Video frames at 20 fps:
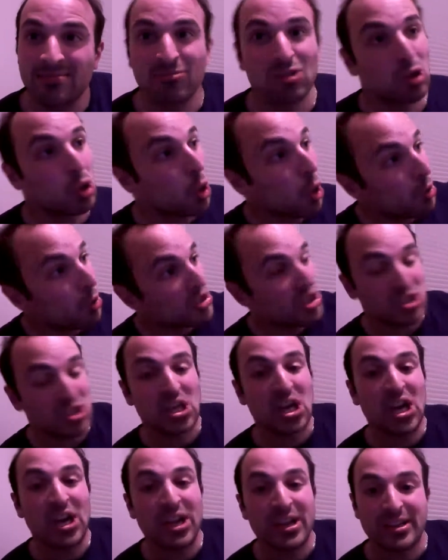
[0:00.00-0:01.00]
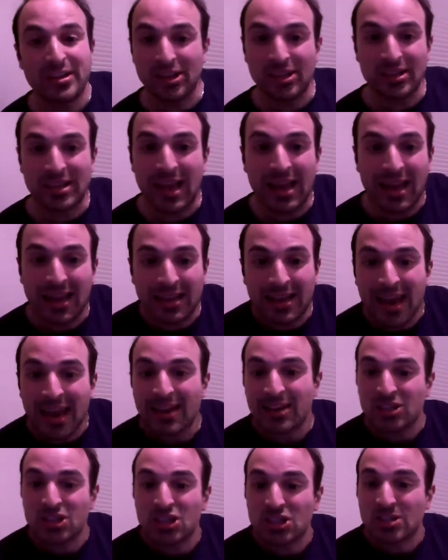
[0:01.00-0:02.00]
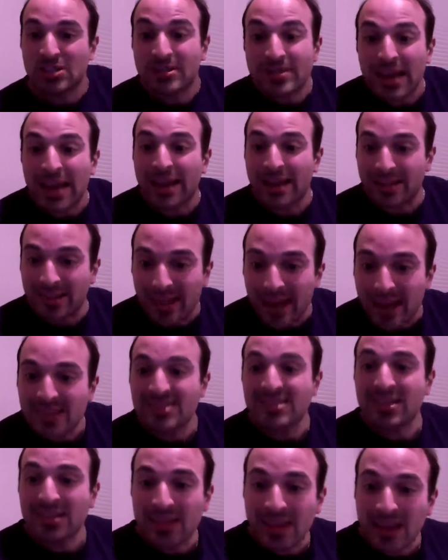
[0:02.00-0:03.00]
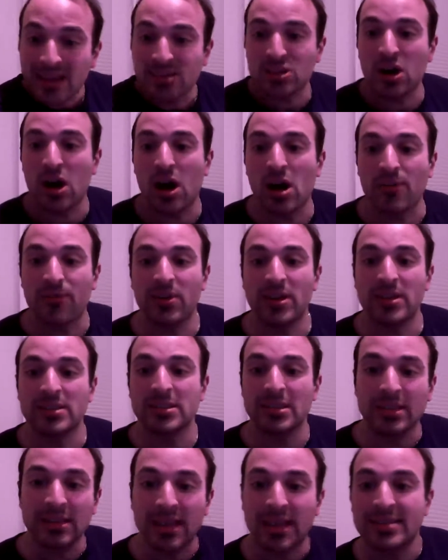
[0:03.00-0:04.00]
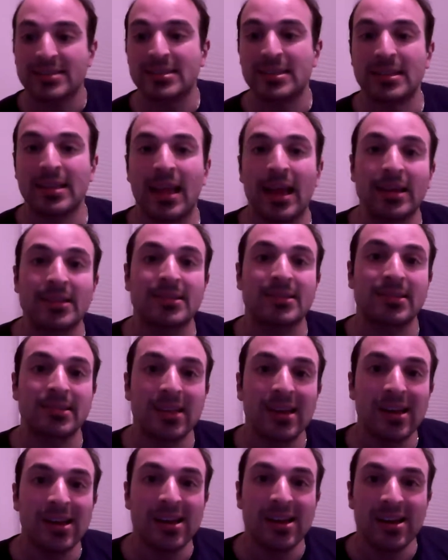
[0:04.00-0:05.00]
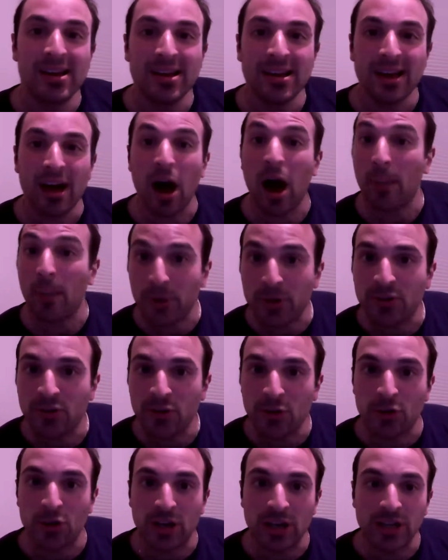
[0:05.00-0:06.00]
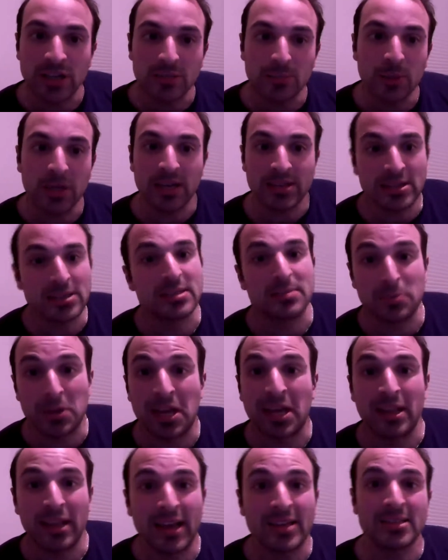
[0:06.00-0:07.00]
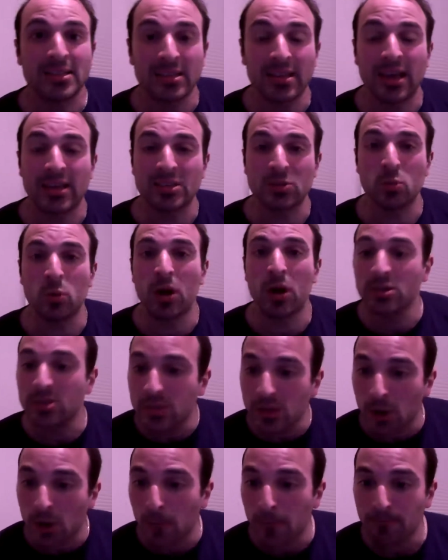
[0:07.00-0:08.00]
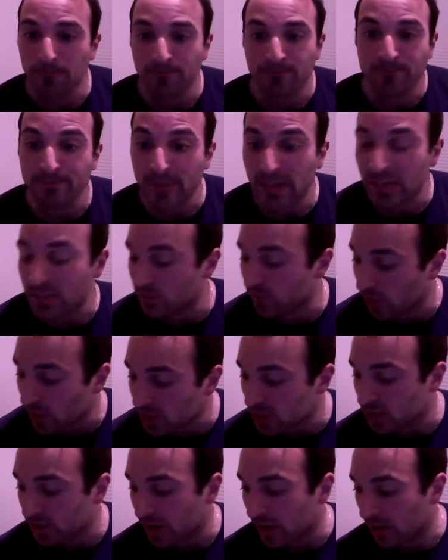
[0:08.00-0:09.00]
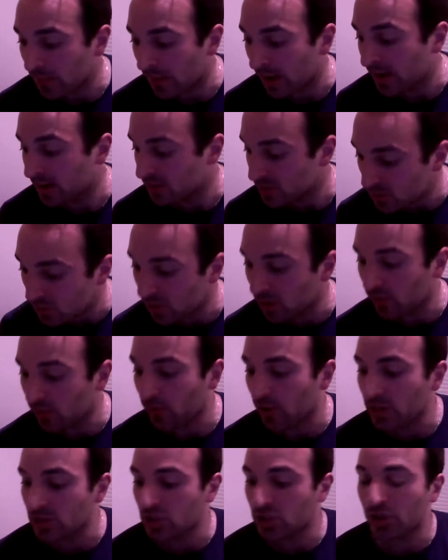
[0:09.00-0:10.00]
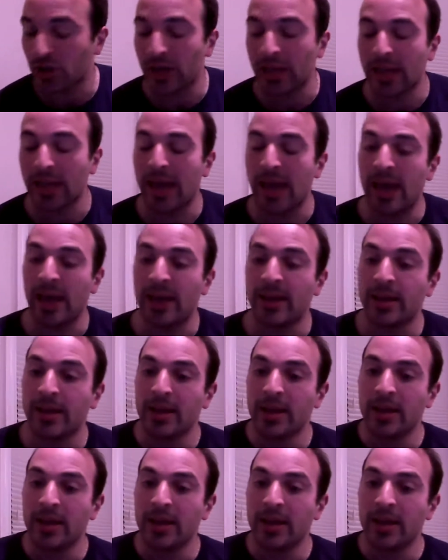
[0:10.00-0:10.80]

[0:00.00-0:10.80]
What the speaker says: he's just getting less and less confidence and less opportunities because he's playing less and less well. So it's frustrating, man. It's really frustrating. And